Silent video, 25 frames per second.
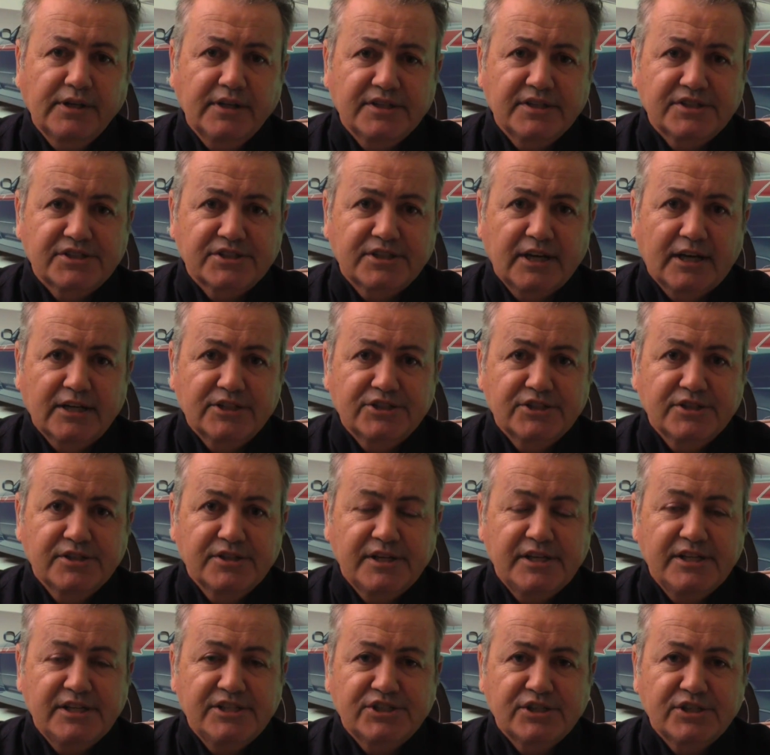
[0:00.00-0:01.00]
the discussion,
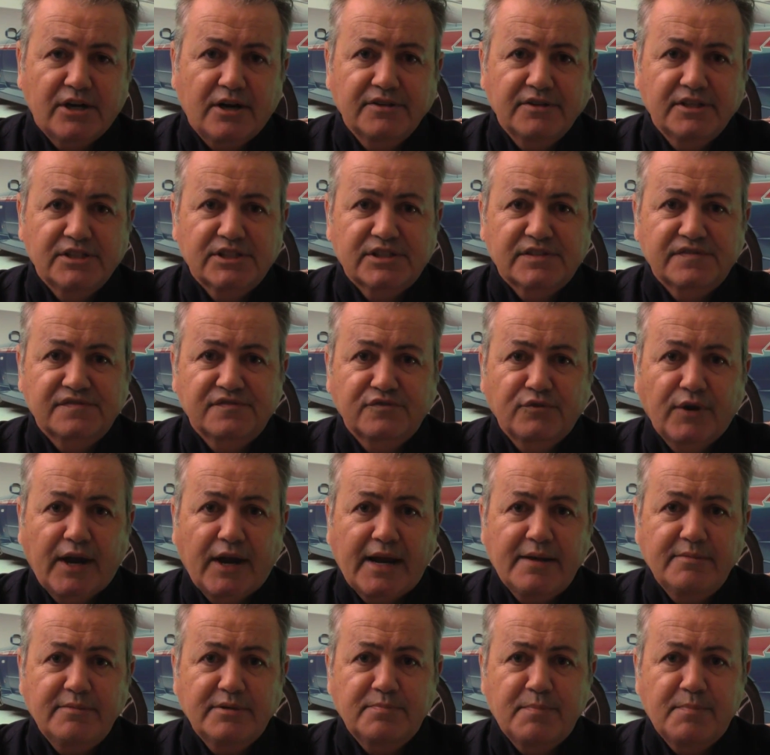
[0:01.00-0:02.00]
he saw this
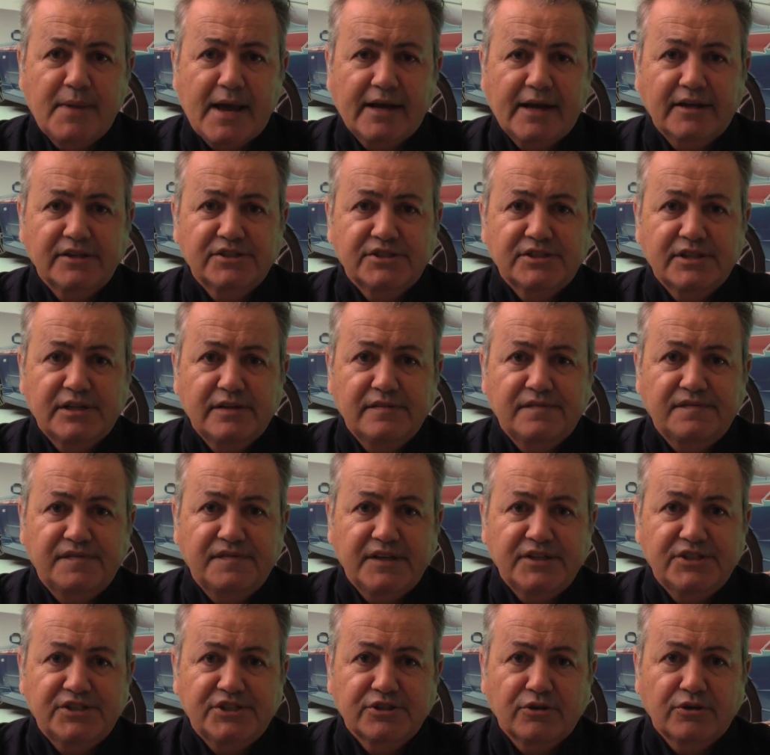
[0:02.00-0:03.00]
framed magazine
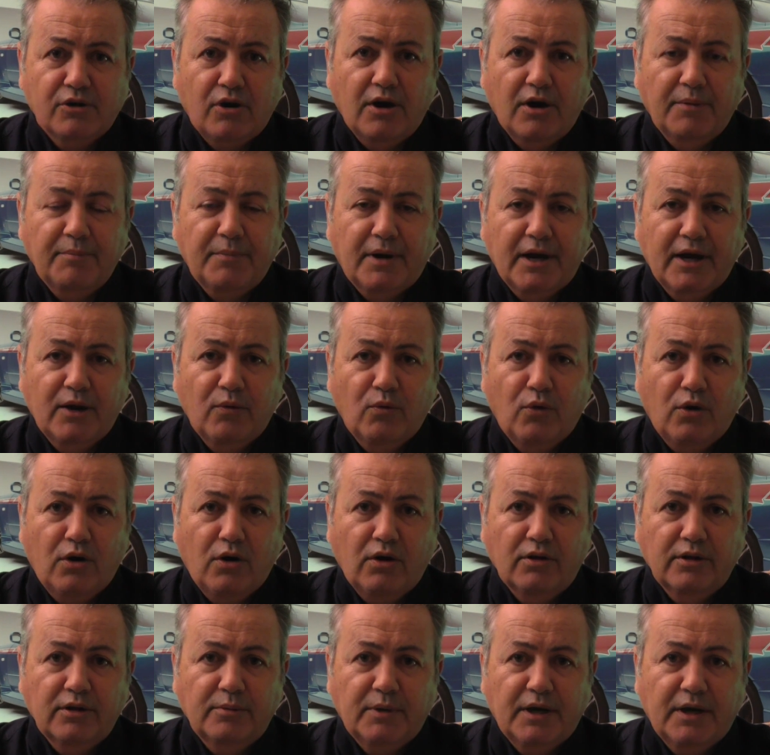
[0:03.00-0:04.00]
feature on my
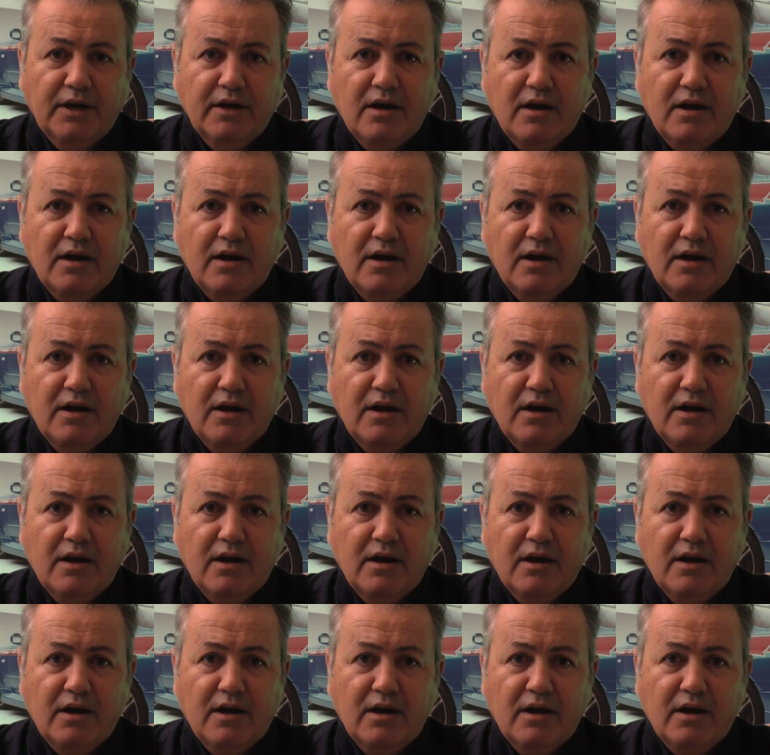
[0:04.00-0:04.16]
wall in my